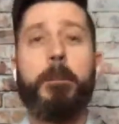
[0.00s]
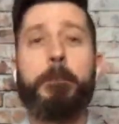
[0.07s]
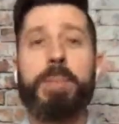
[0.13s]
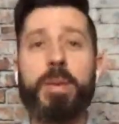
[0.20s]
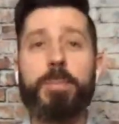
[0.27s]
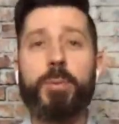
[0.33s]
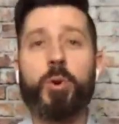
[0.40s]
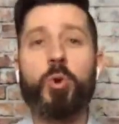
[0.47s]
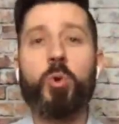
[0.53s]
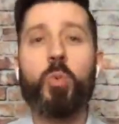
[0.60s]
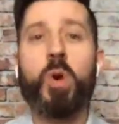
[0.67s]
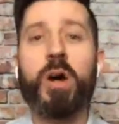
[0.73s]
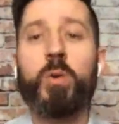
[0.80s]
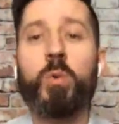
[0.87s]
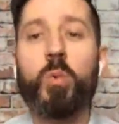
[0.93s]
People who
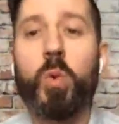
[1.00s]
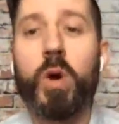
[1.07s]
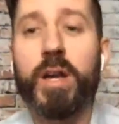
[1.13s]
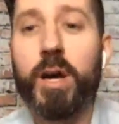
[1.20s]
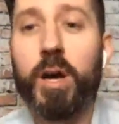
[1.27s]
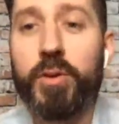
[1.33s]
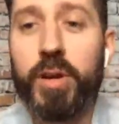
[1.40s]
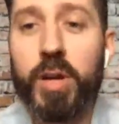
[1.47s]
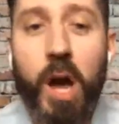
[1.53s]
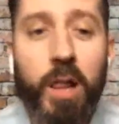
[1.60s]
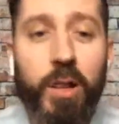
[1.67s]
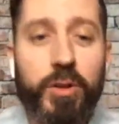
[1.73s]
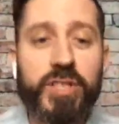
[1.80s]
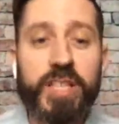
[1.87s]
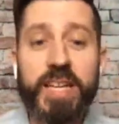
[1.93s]
won $100.